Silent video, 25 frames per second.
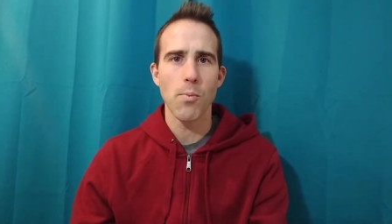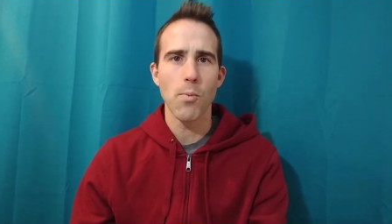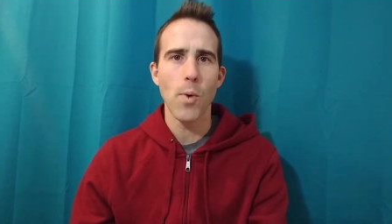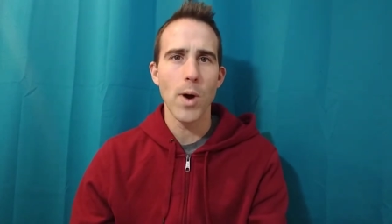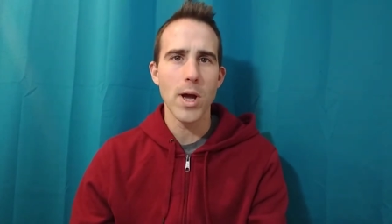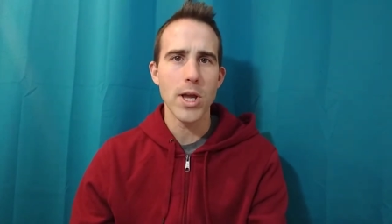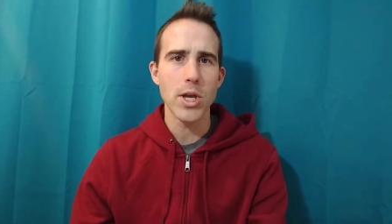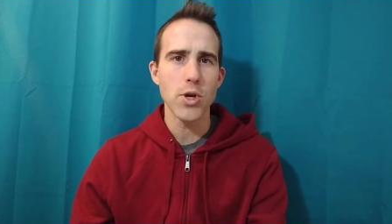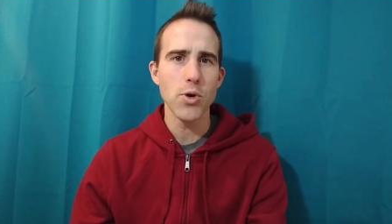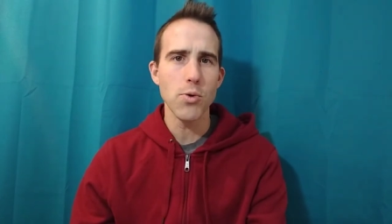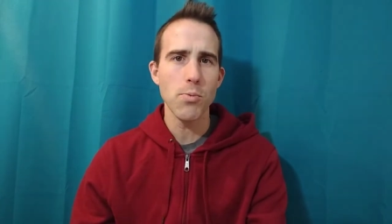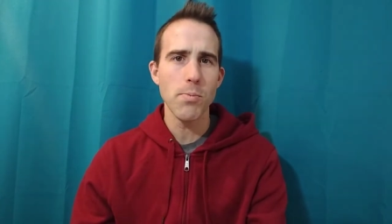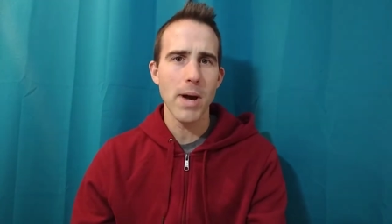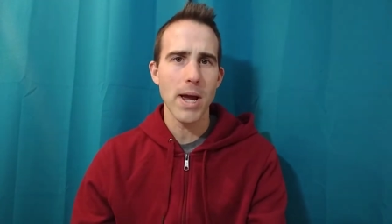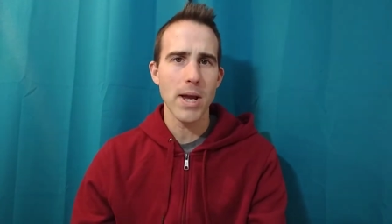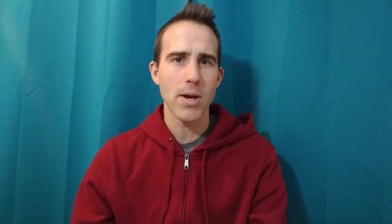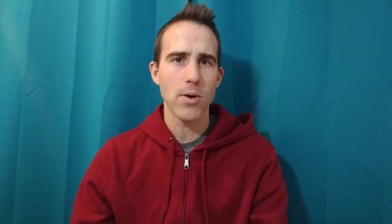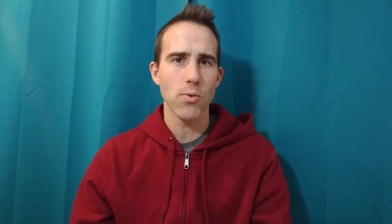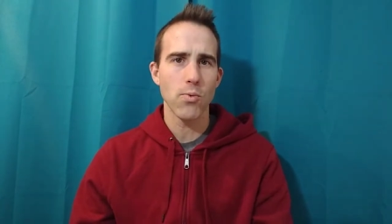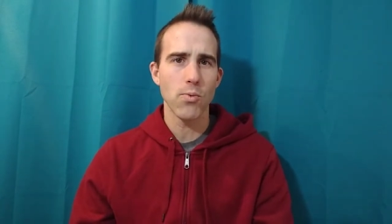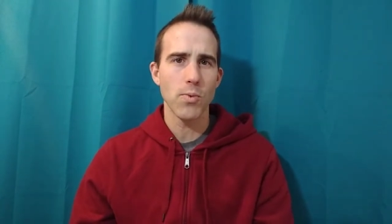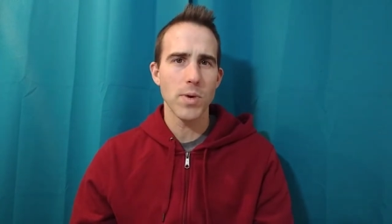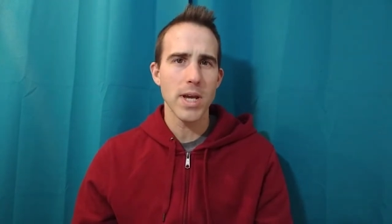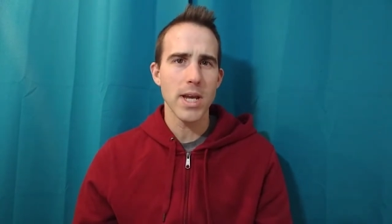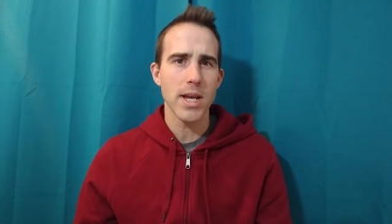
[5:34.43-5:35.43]
what you might
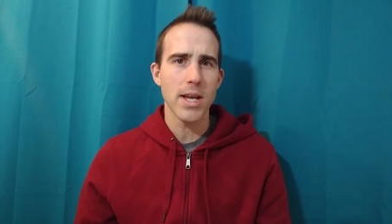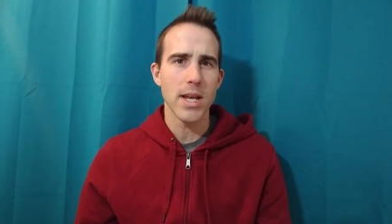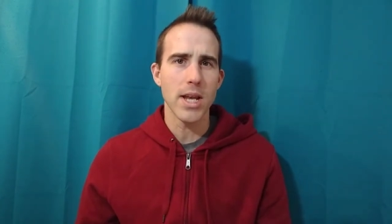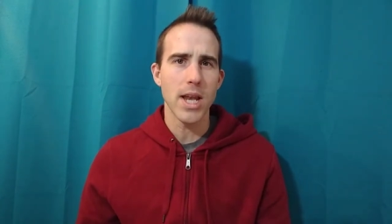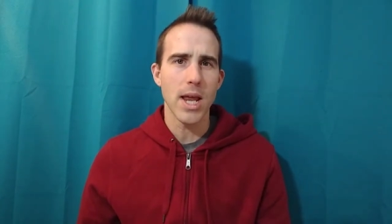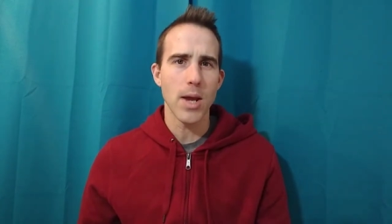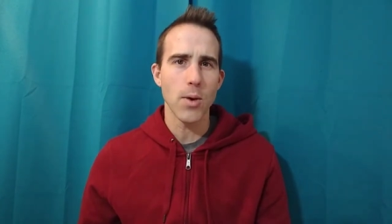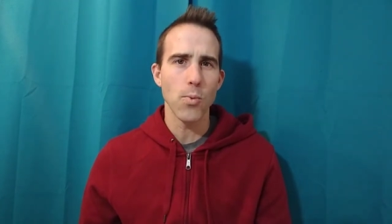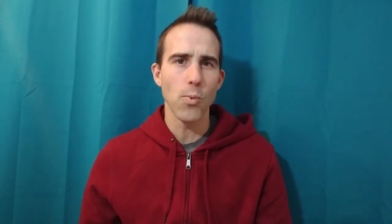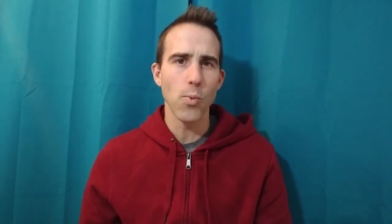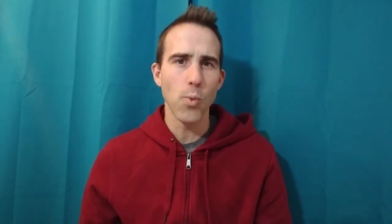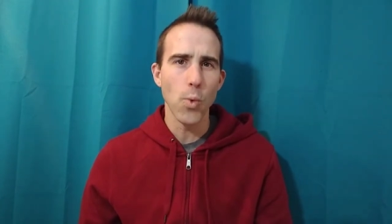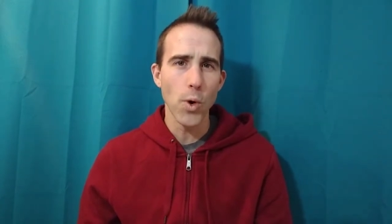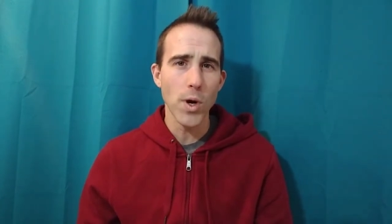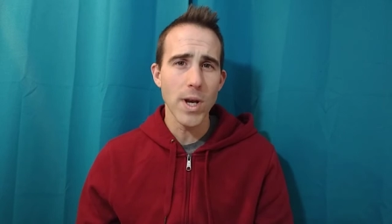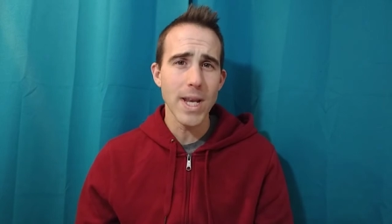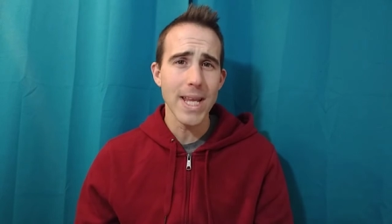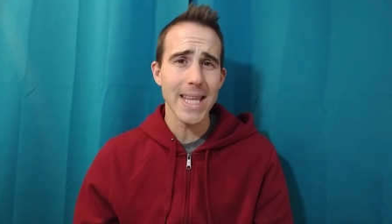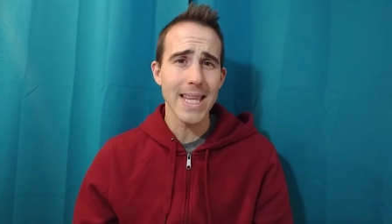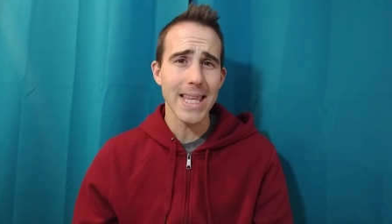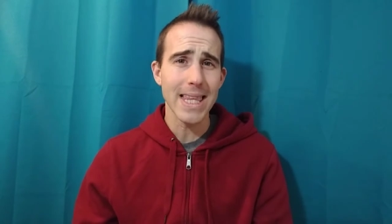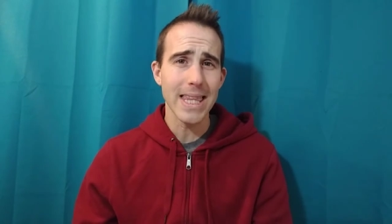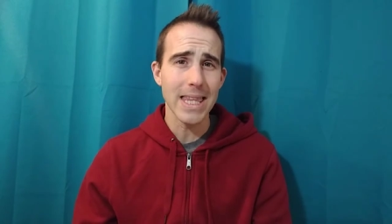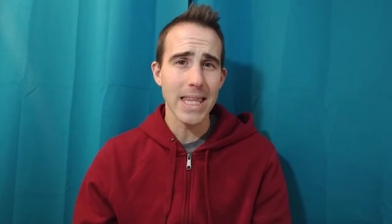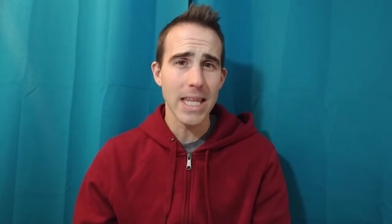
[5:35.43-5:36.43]
read in a
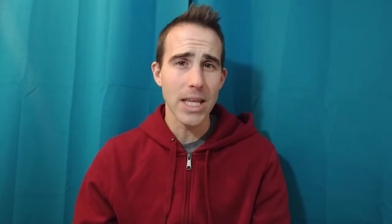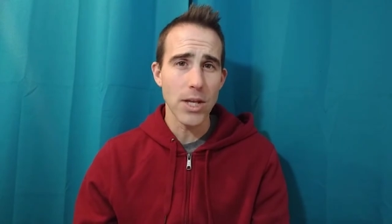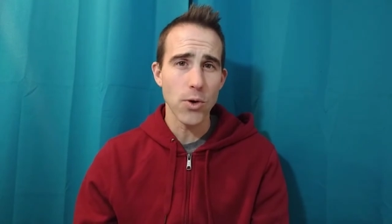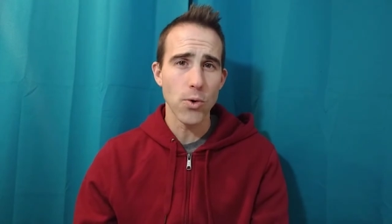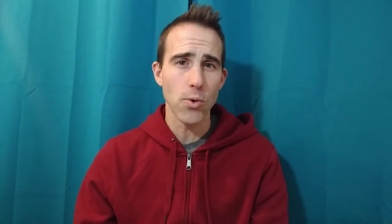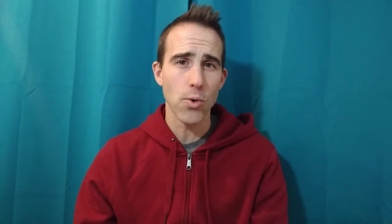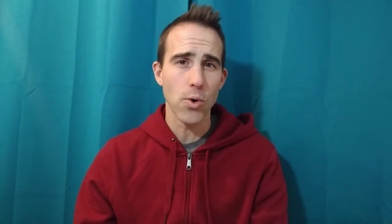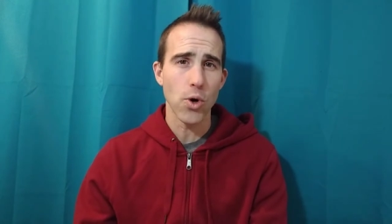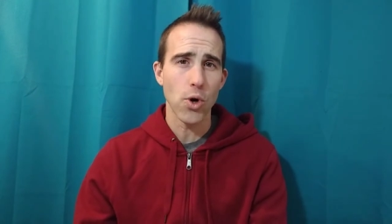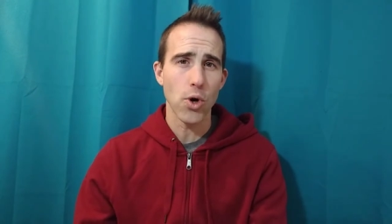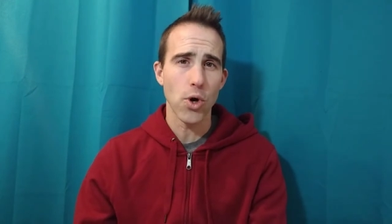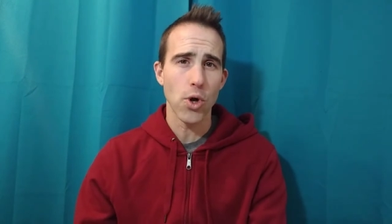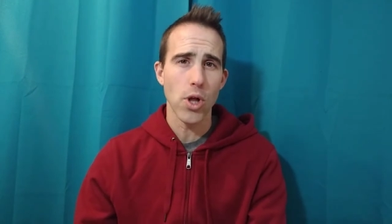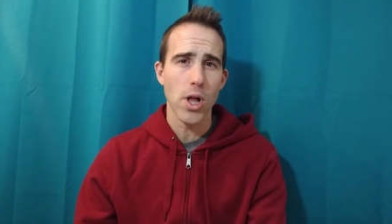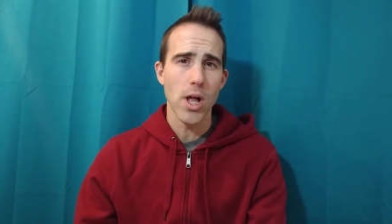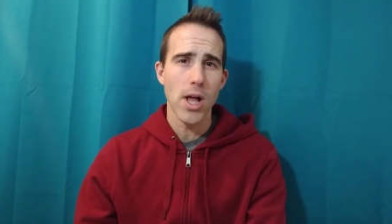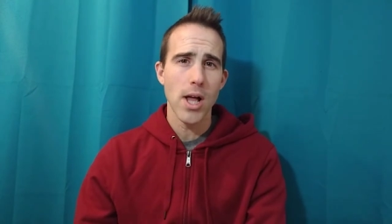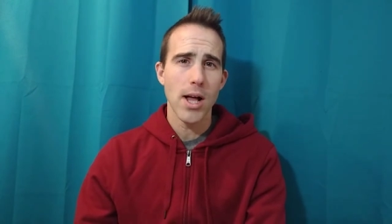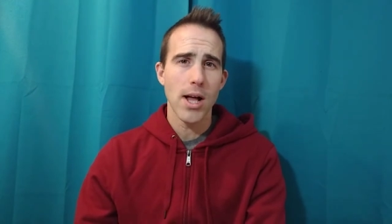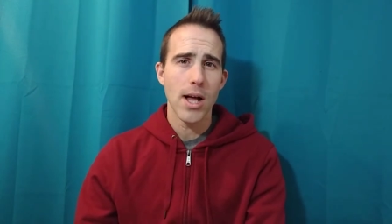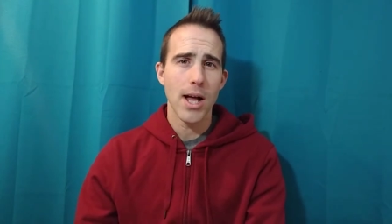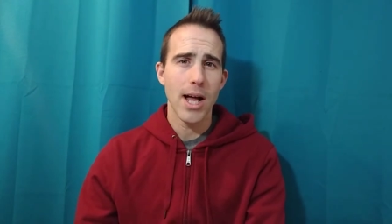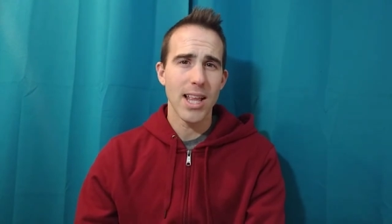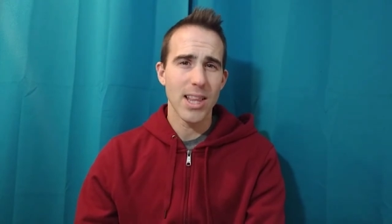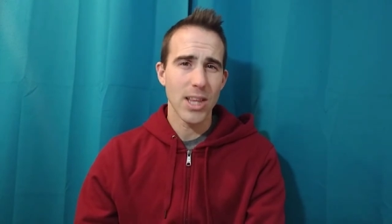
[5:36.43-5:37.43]
wooden literal
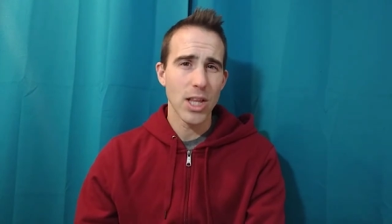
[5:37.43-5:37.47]
uh,